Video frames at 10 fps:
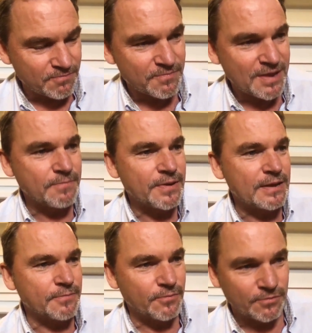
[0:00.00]
meet
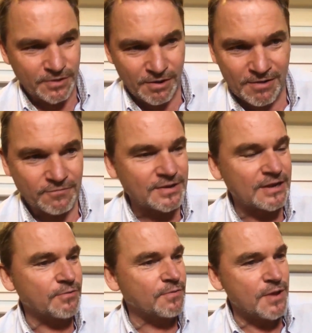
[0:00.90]
people, go out for
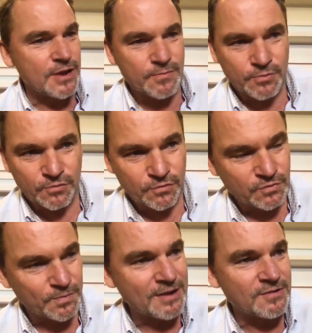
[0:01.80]
dinner with people,
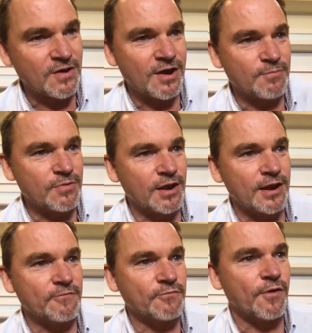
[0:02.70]
spend time with your
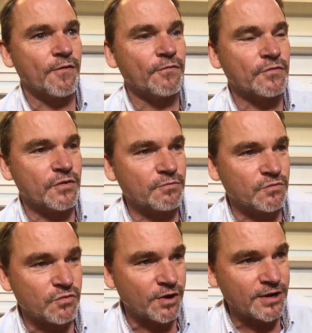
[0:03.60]
loved ones. So
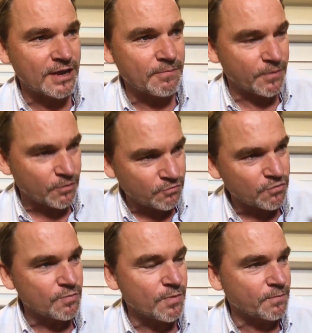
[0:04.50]
try and keep a
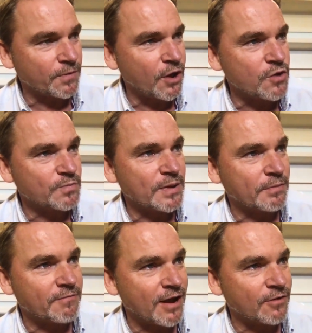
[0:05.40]
group of close
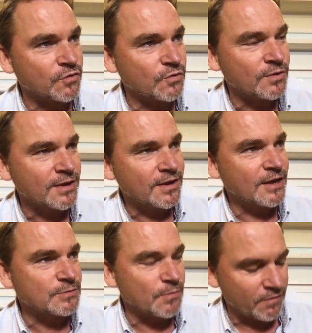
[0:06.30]
people around you,
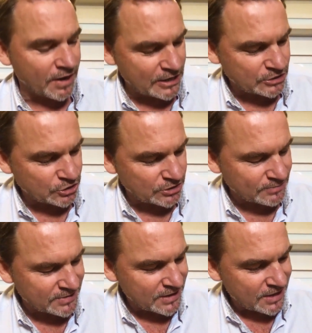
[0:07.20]
intimate
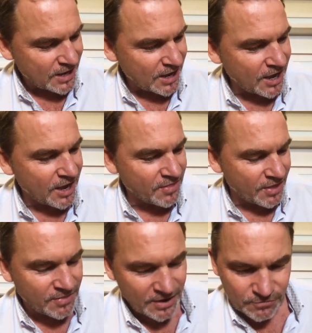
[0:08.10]
relationships,
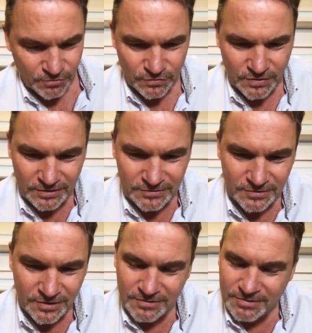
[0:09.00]
and then, of course,
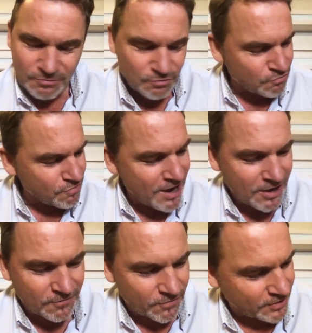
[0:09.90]
exercise. Great
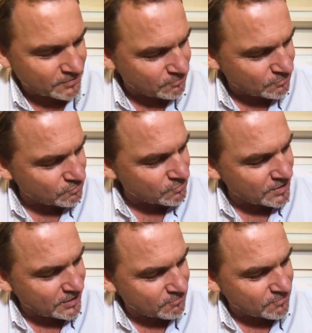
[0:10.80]
advice.
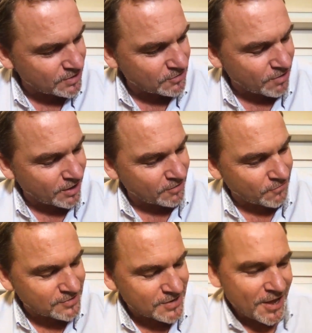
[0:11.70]
Really, really great
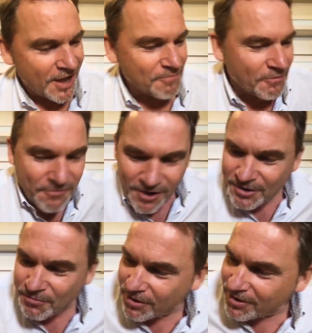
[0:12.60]
advice. And my
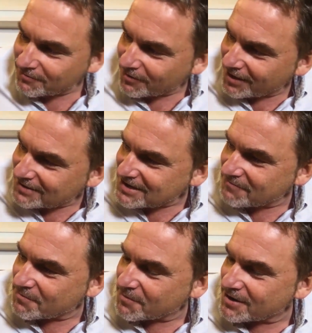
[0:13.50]
final one, I ask
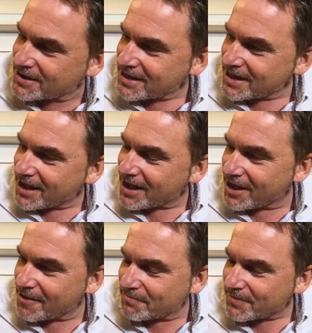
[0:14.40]
everybody,
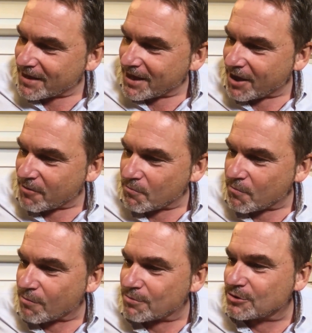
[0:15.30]

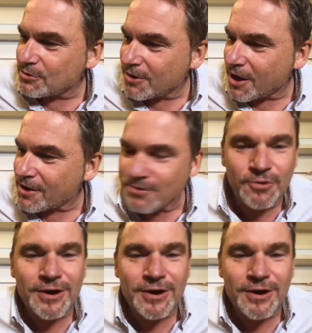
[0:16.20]
what would you like your